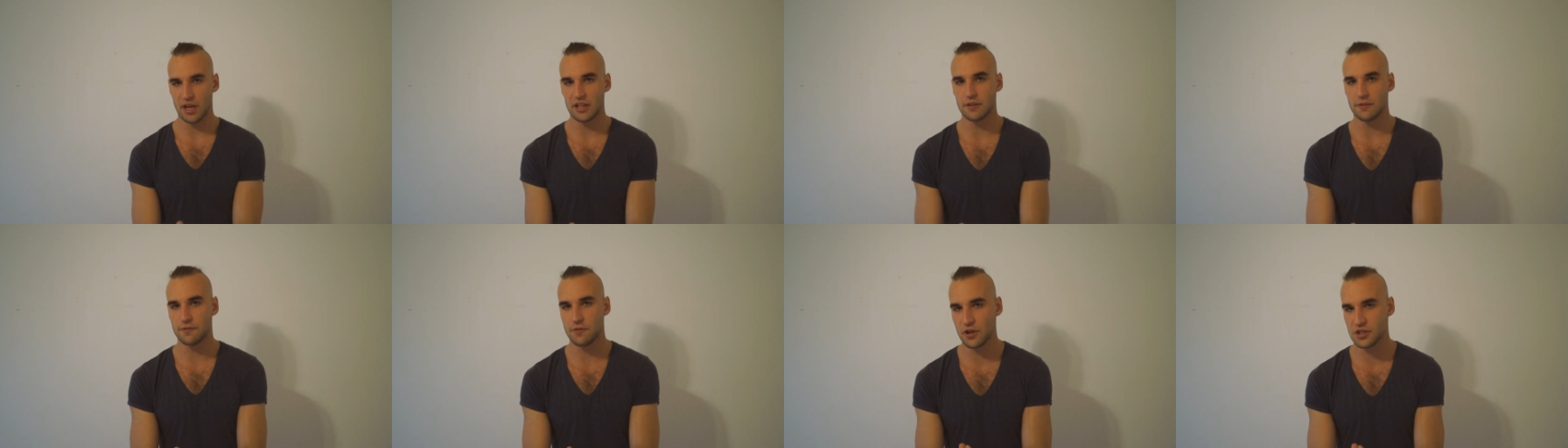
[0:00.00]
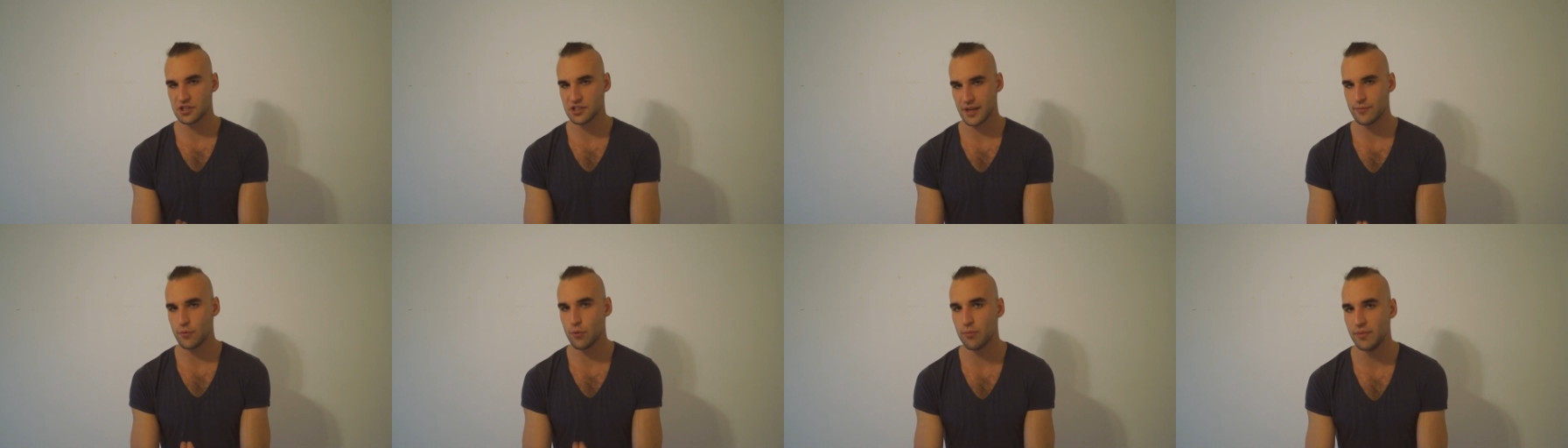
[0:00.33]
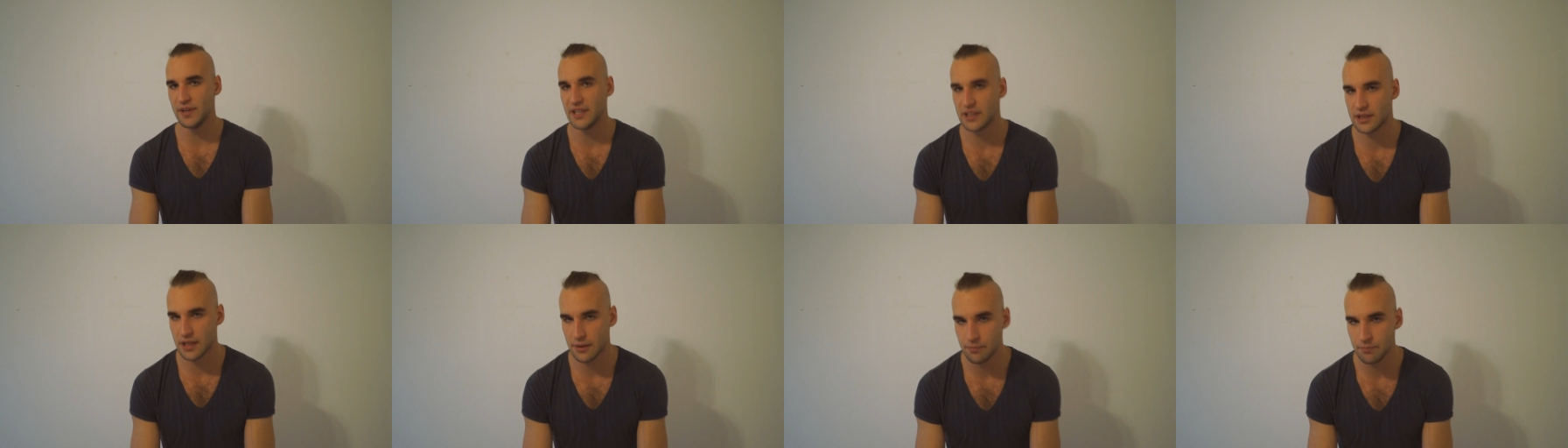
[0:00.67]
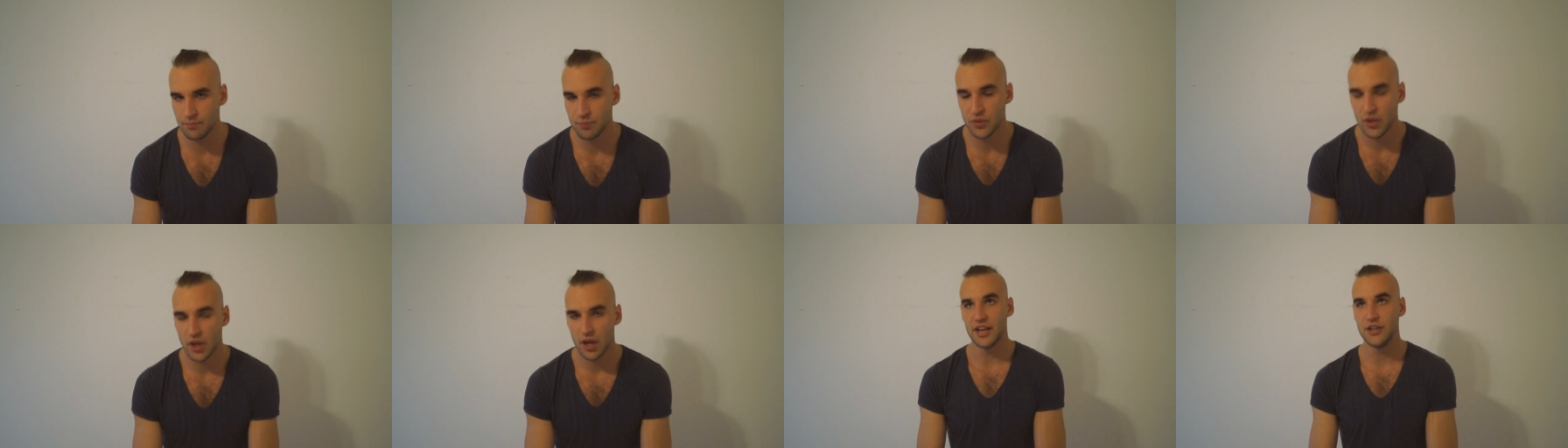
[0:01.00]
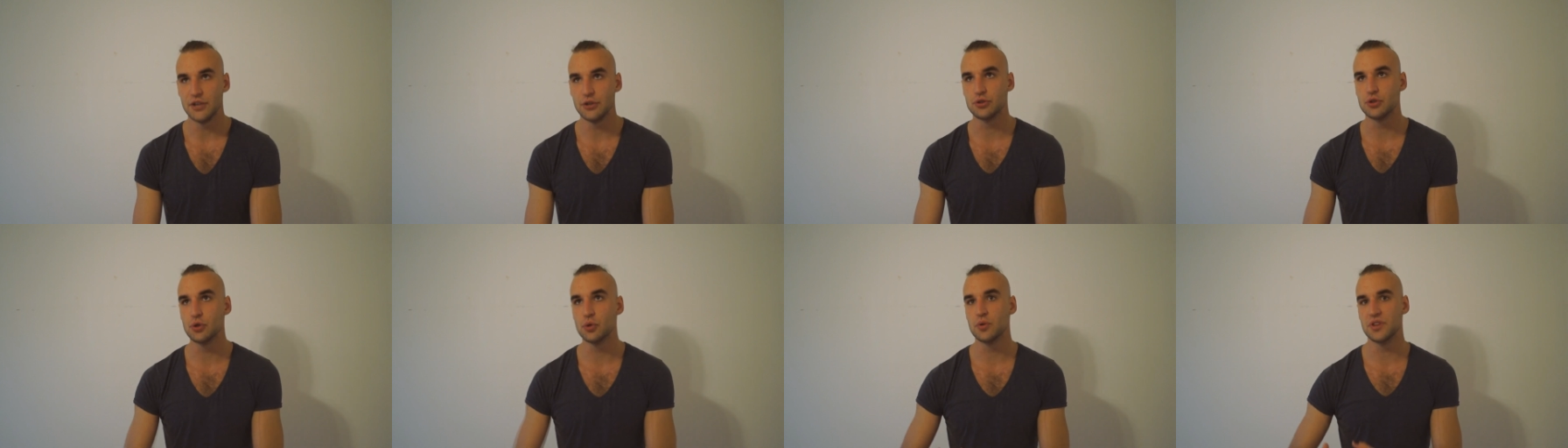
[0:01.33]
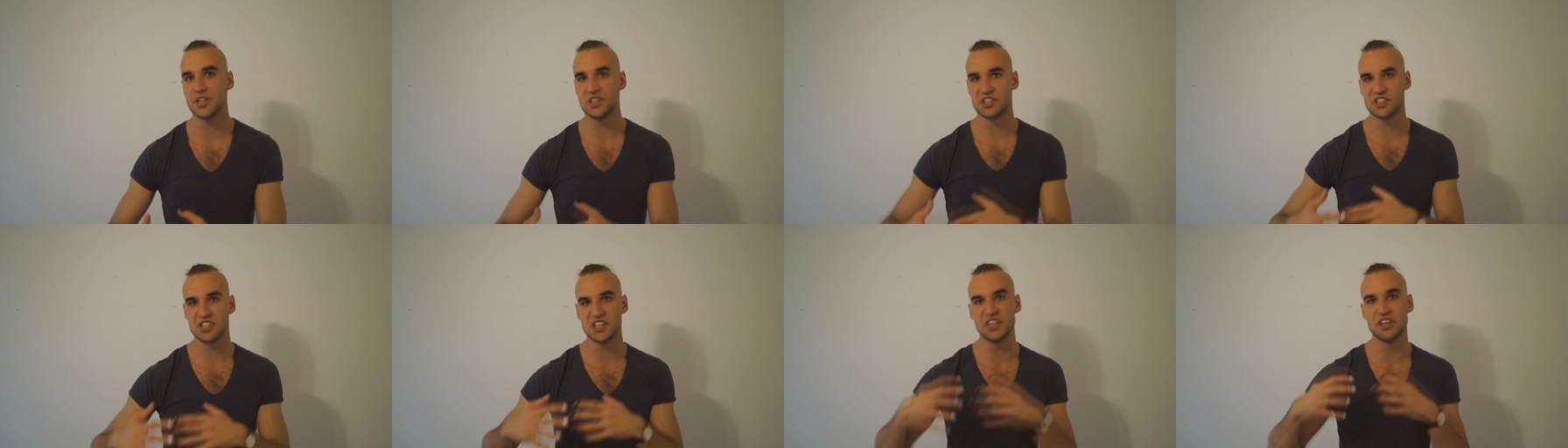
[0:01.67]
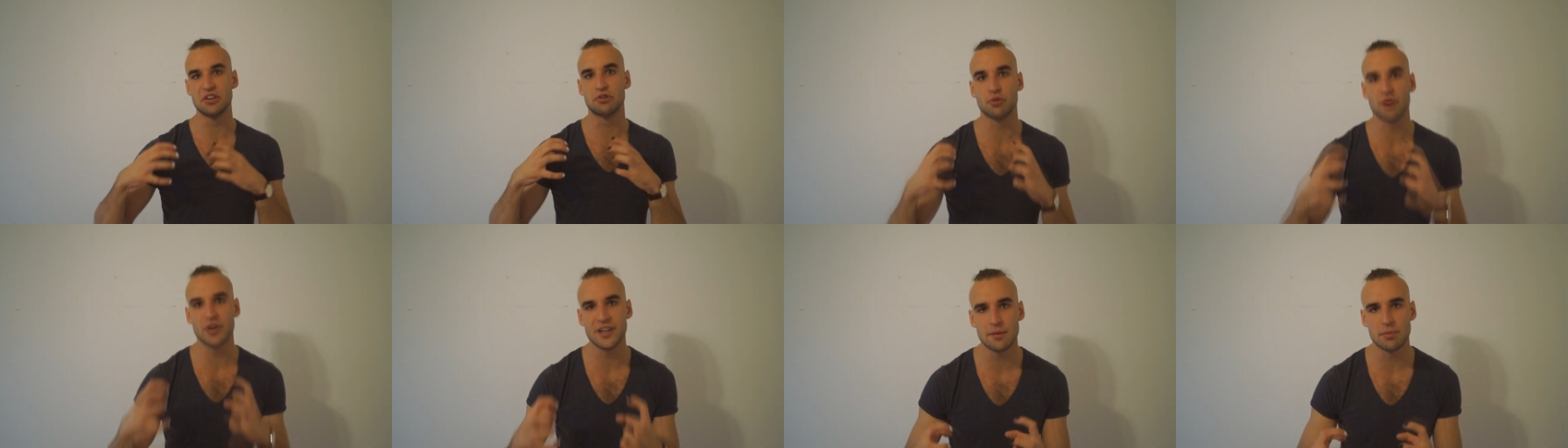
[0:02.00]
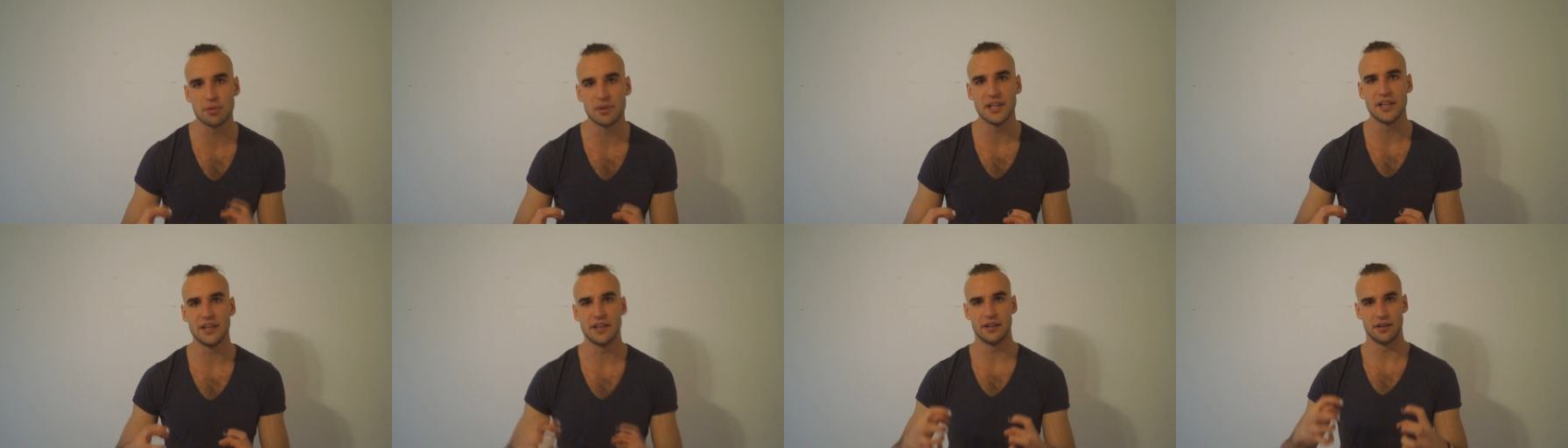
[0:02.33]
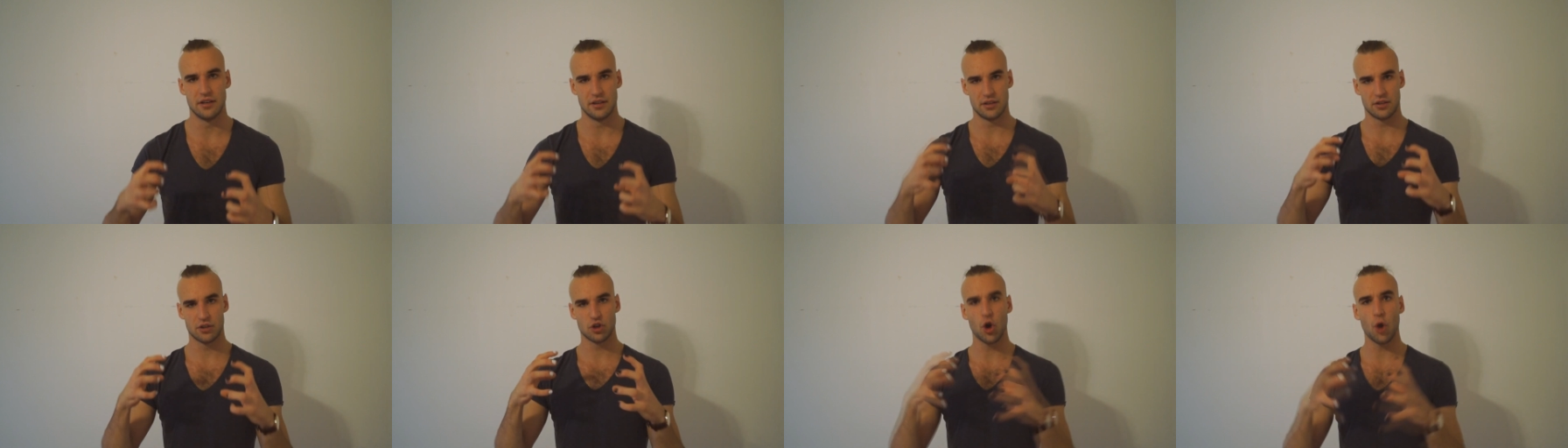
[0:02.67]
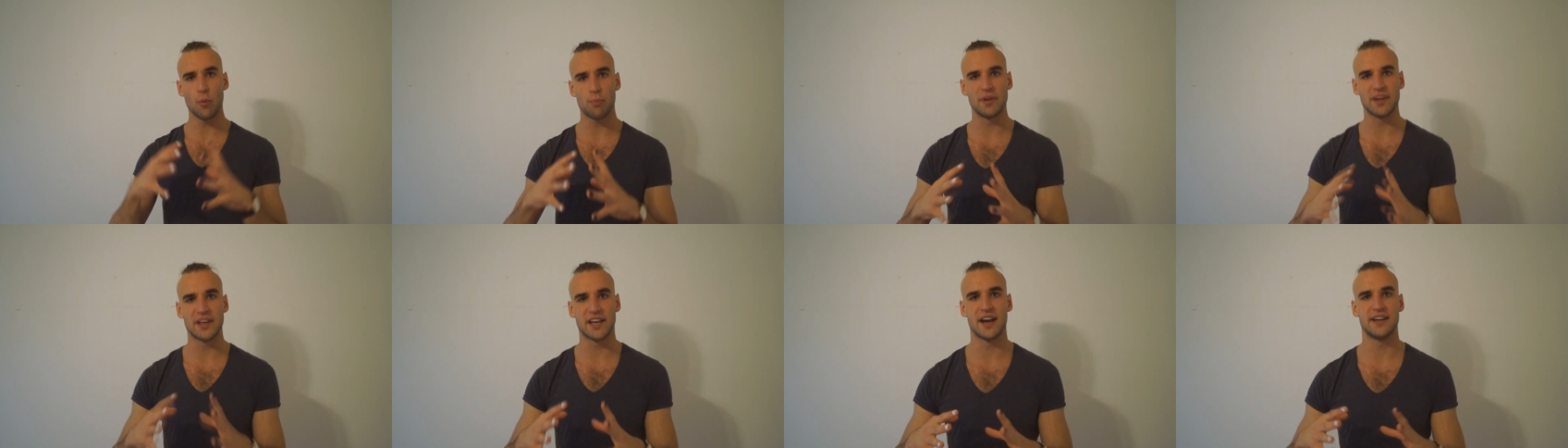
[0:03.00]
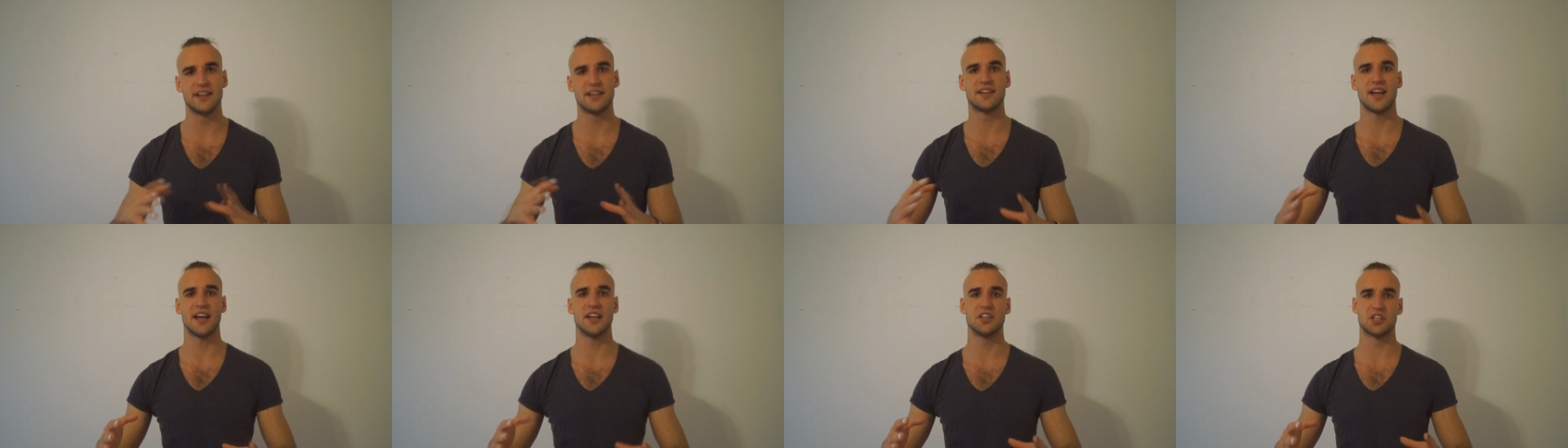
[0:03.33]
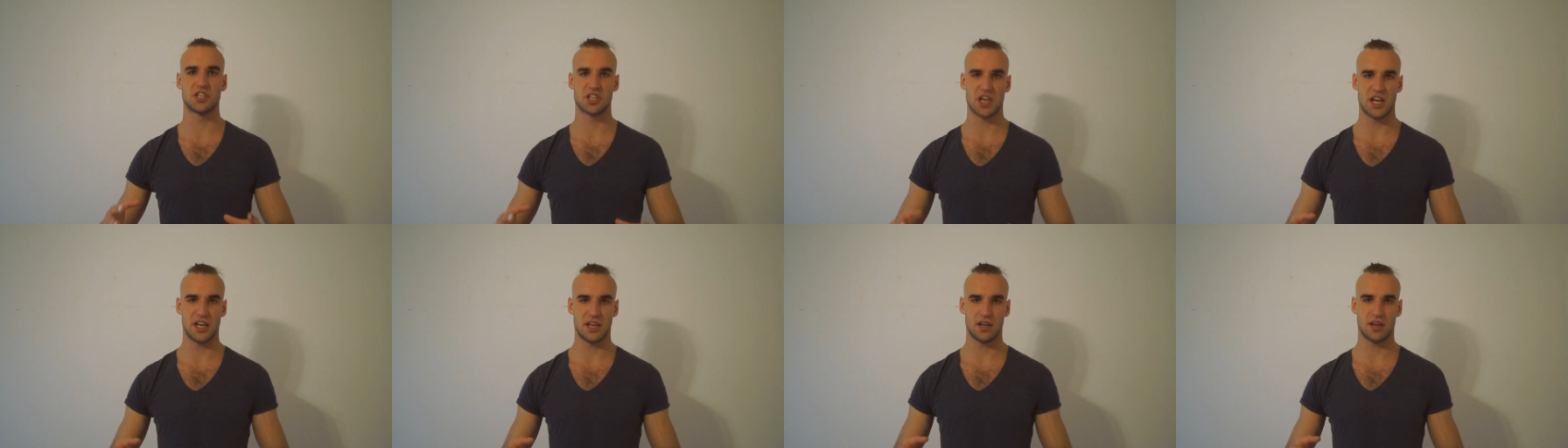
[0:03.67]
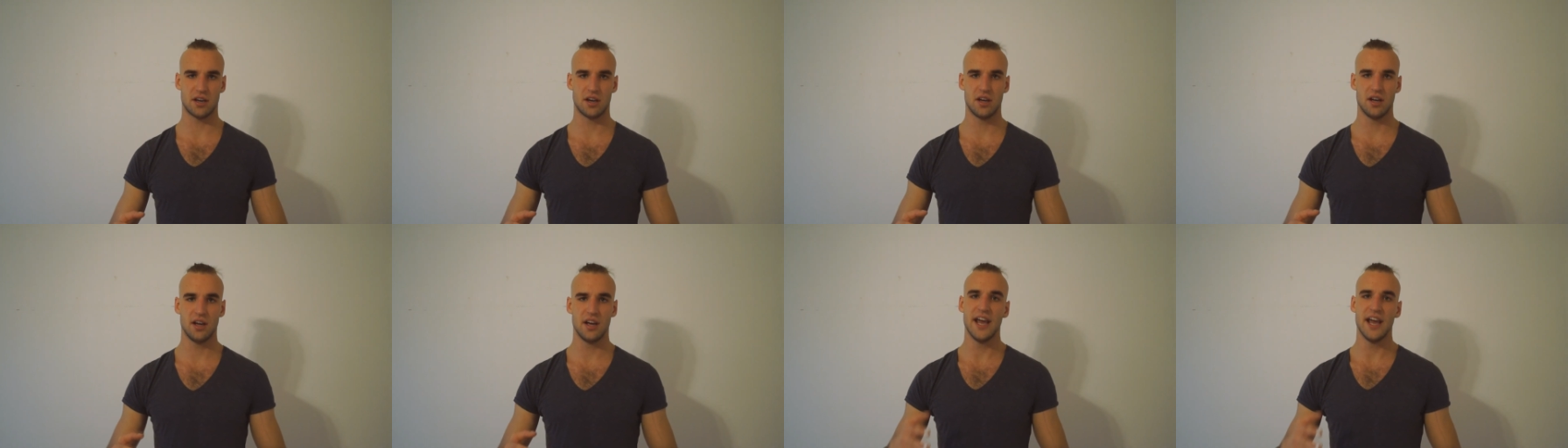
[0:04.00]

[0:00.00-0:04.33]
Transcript: and the first time you meet them and you do this incredibly complicated handshake,